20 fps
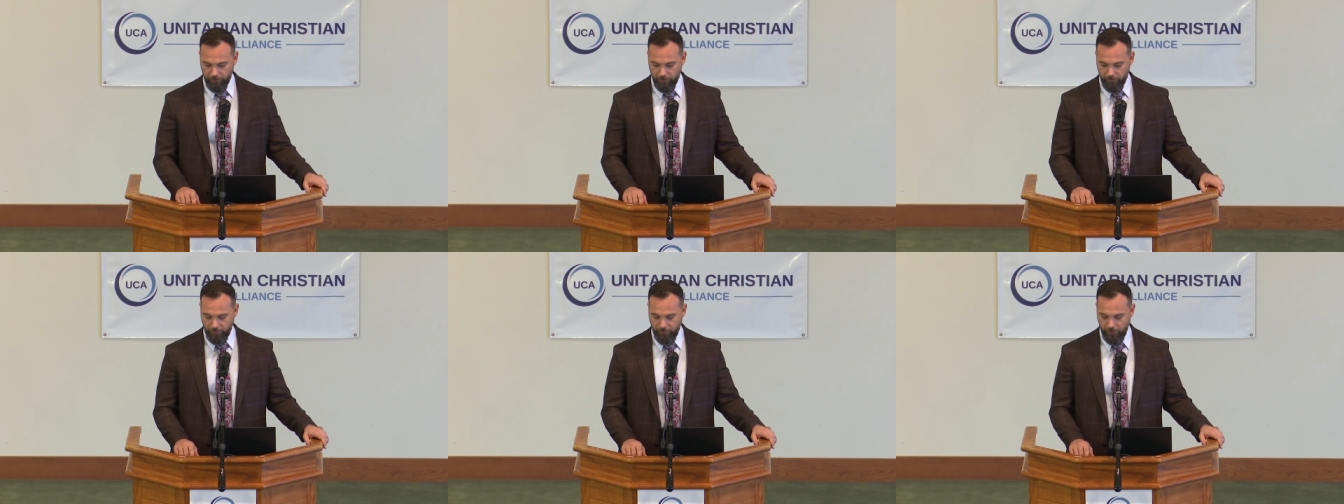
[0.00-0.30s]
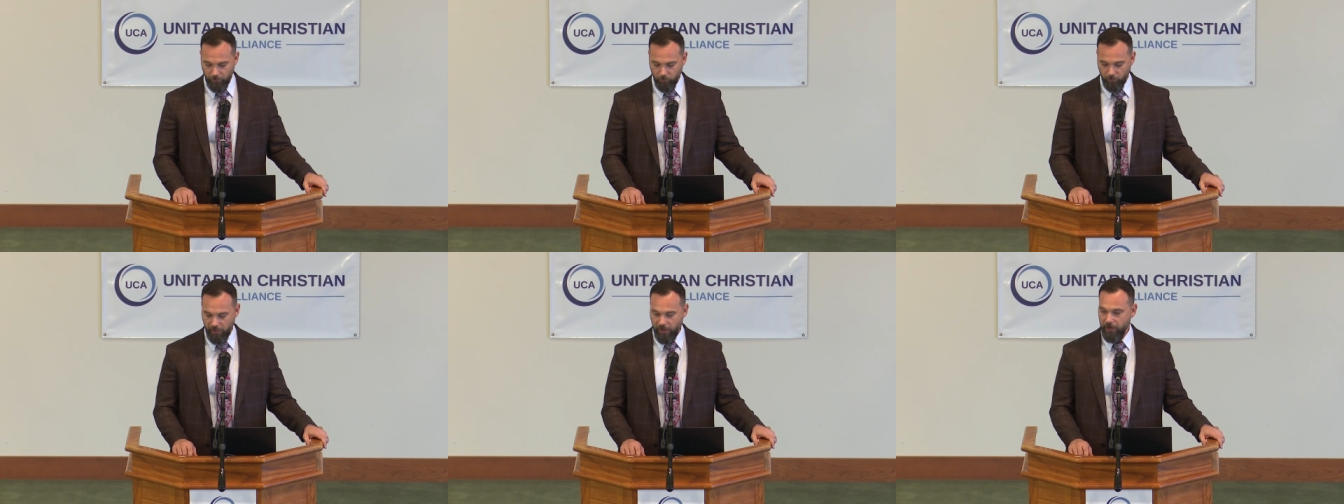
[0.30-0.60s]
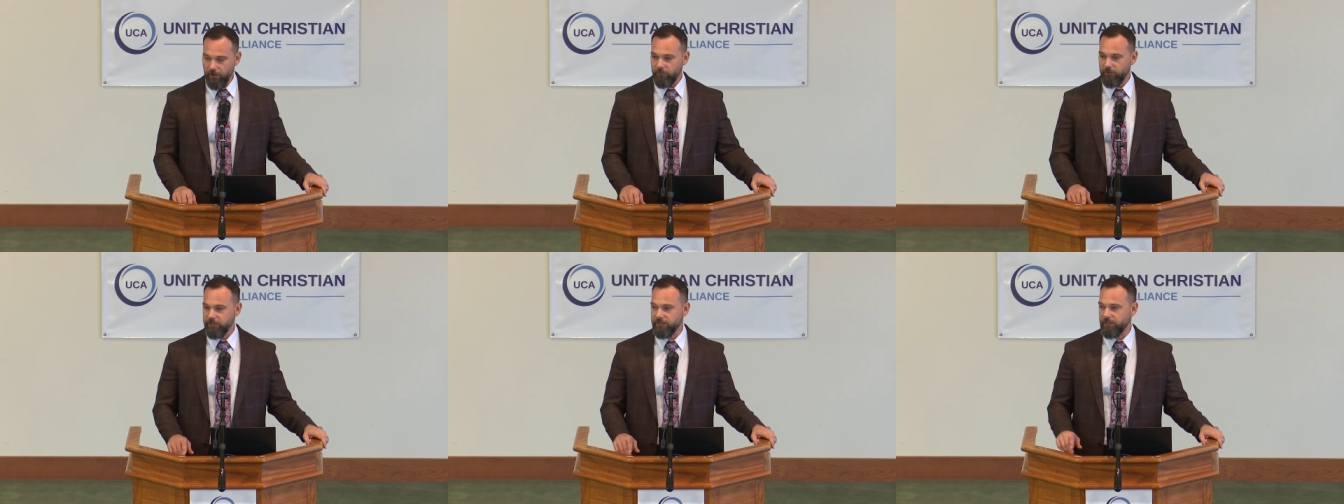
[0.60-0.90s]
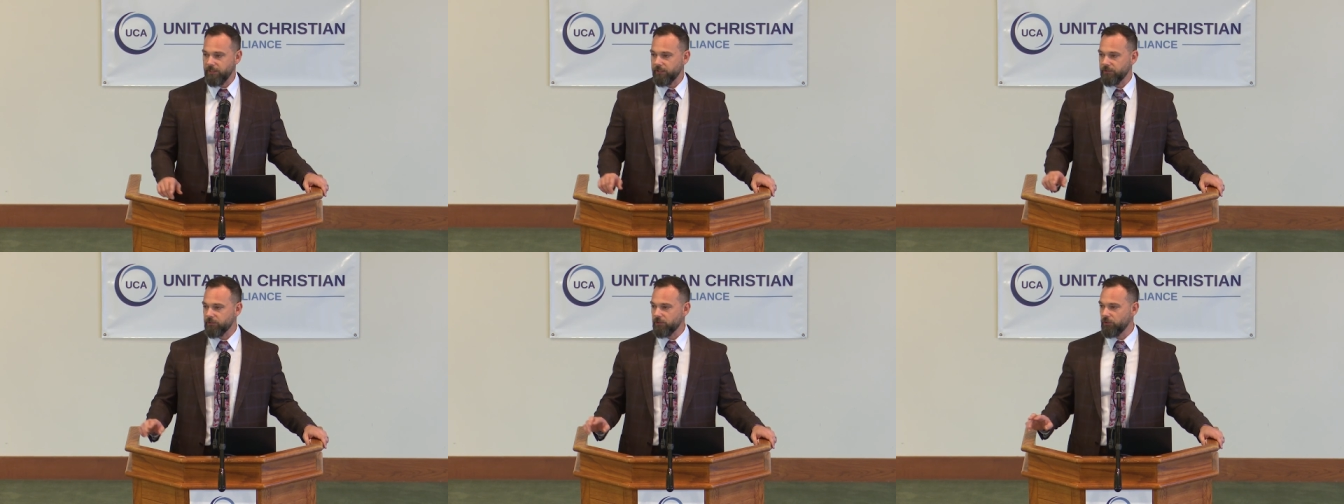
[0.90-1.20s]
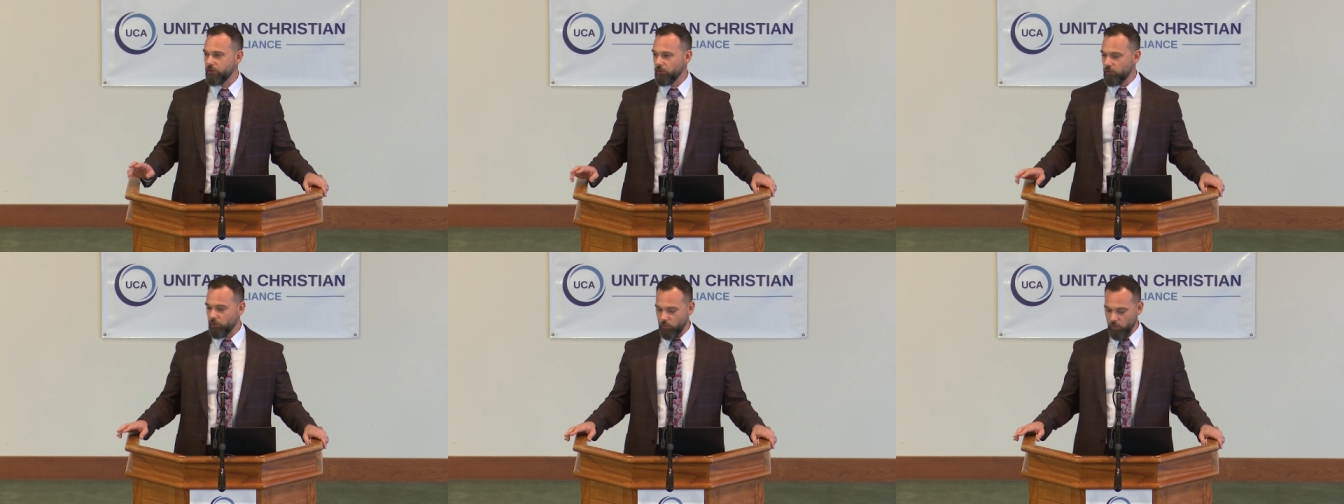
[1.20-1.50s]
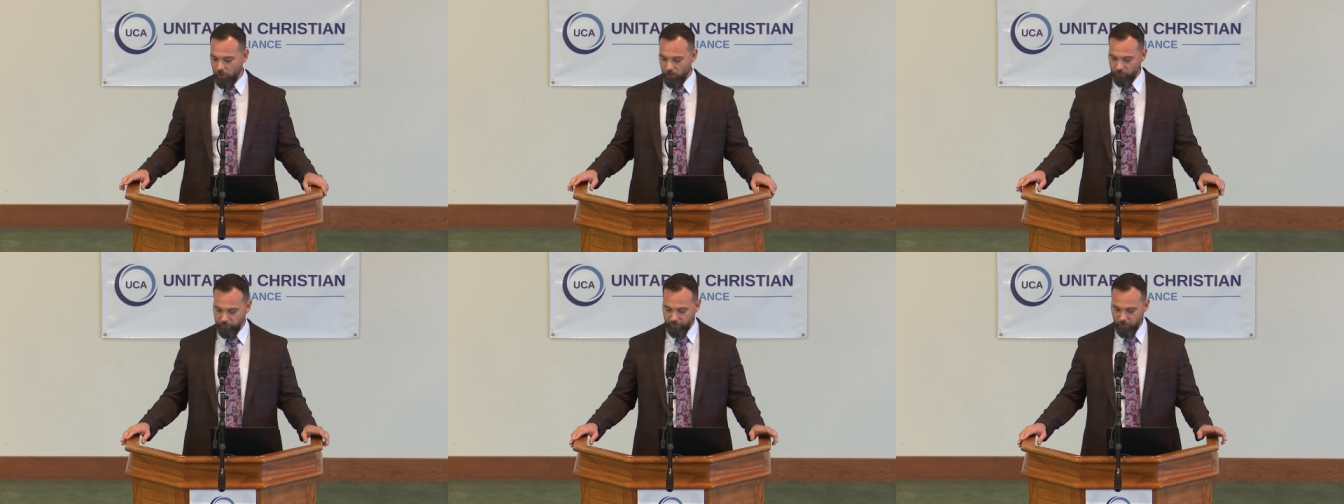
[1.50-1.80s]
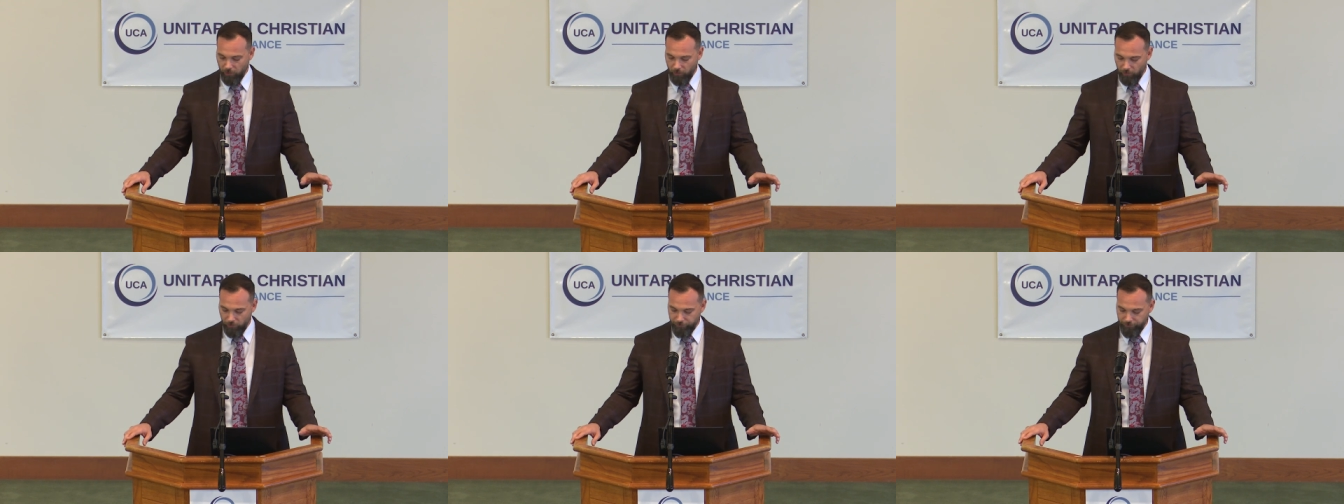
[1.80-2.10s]
they were heretics who, quote,
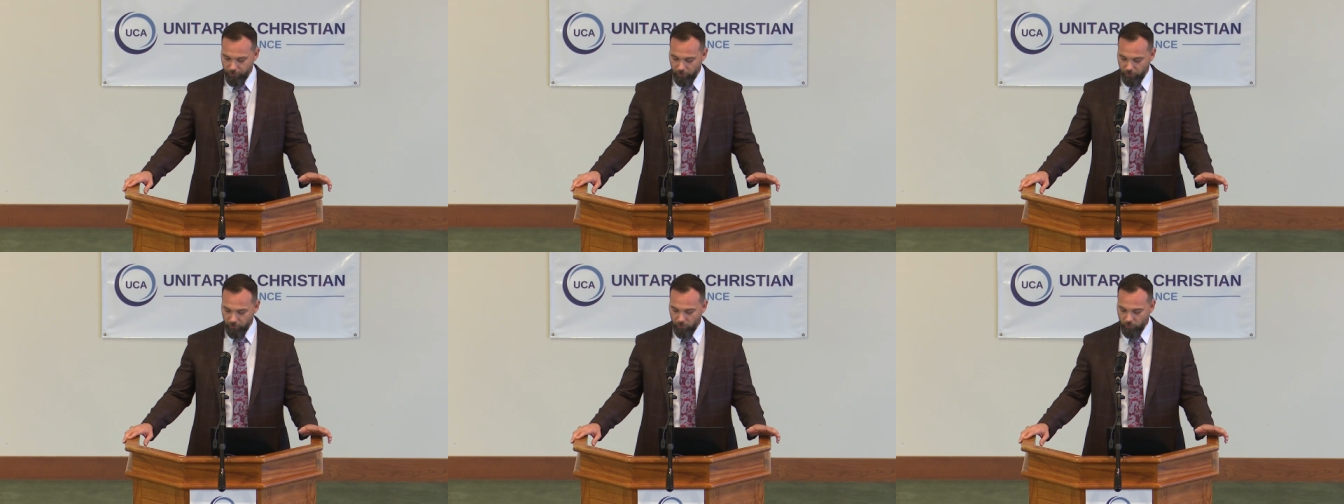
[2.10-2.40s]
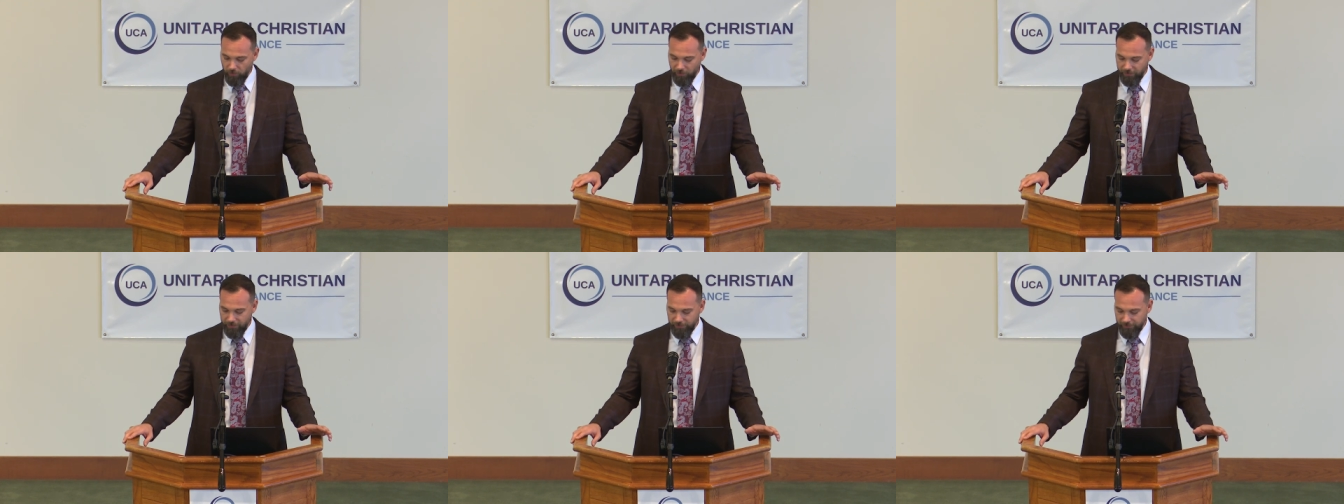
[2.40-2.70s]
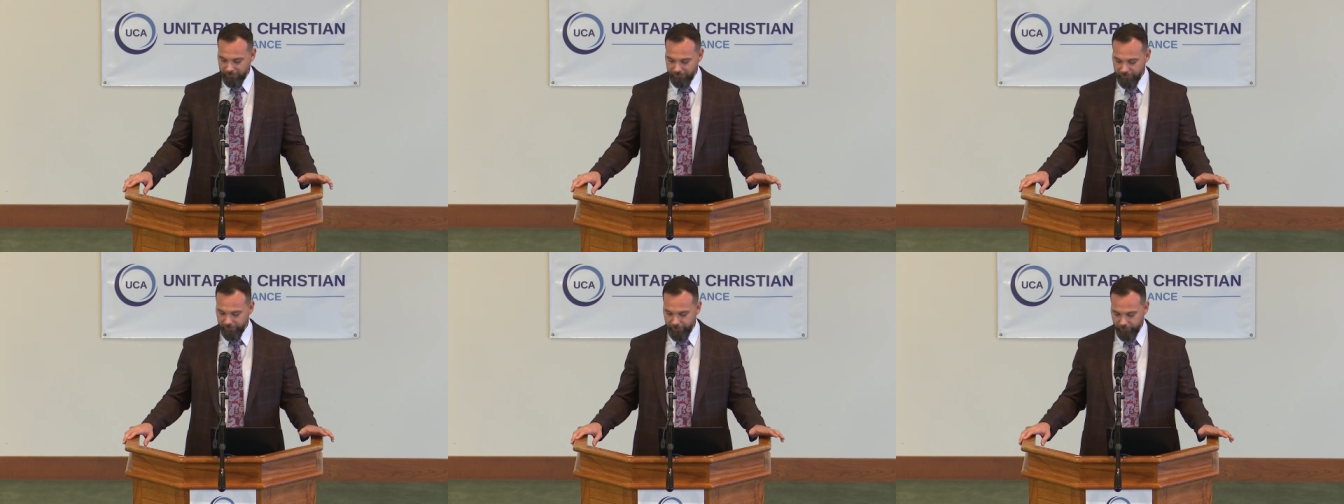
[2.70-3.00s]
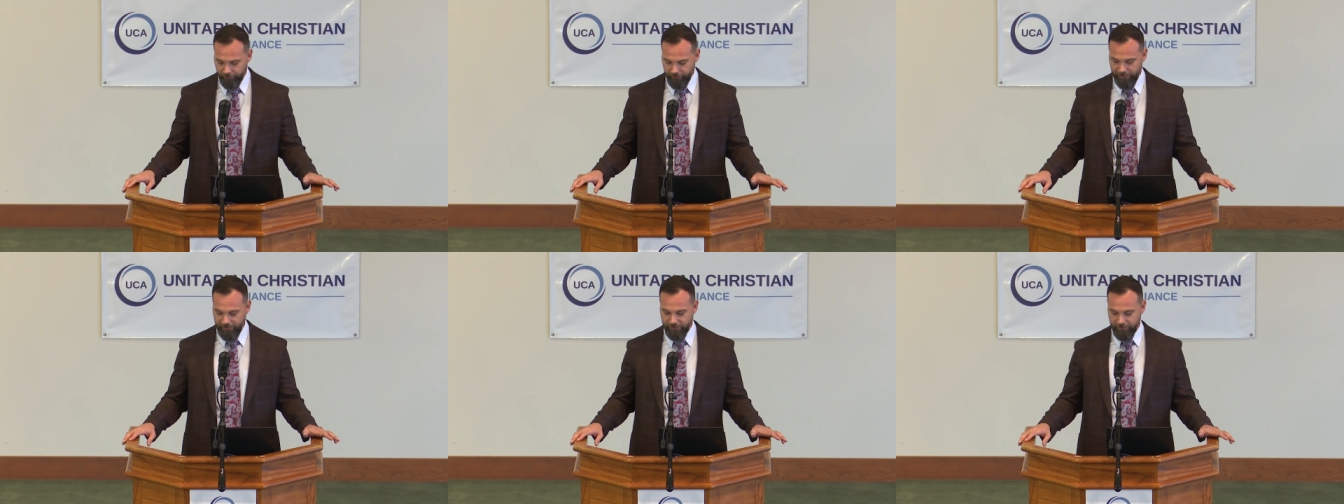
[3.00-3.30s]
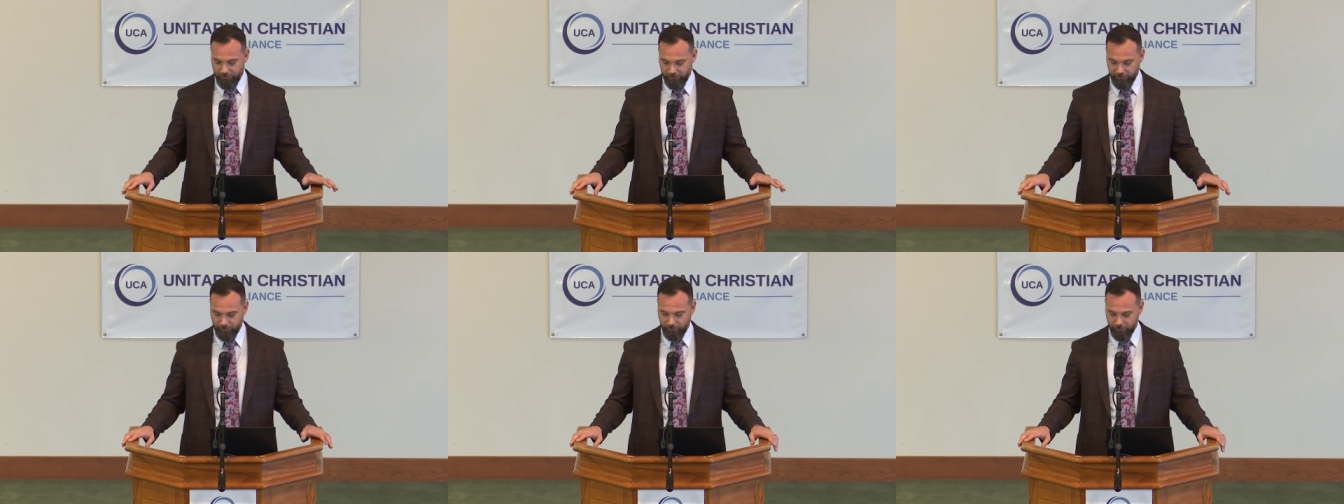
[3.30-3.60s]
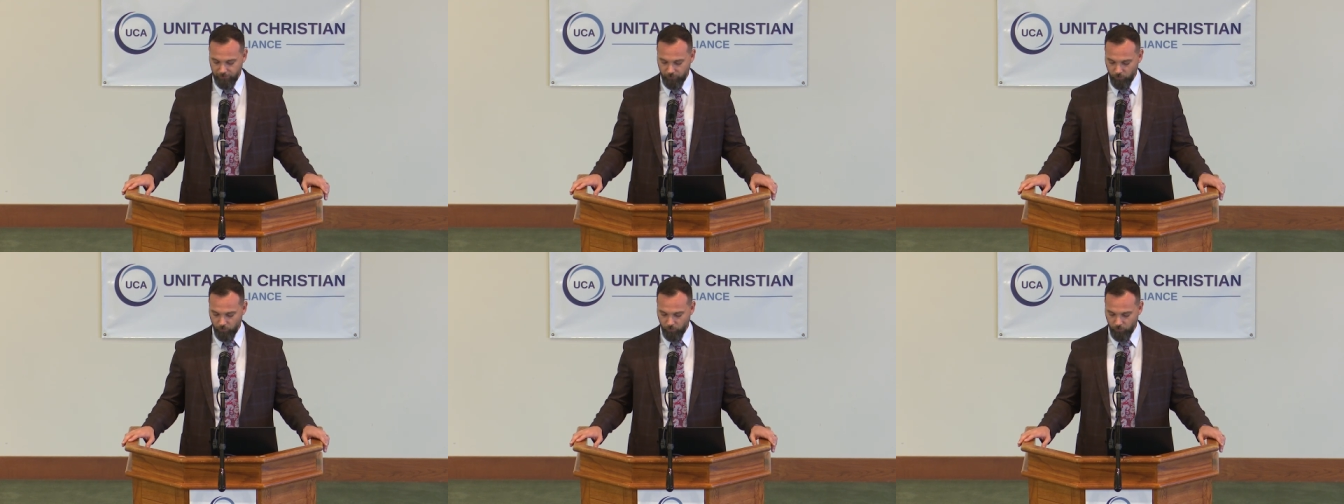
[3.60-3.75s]
although illiterate,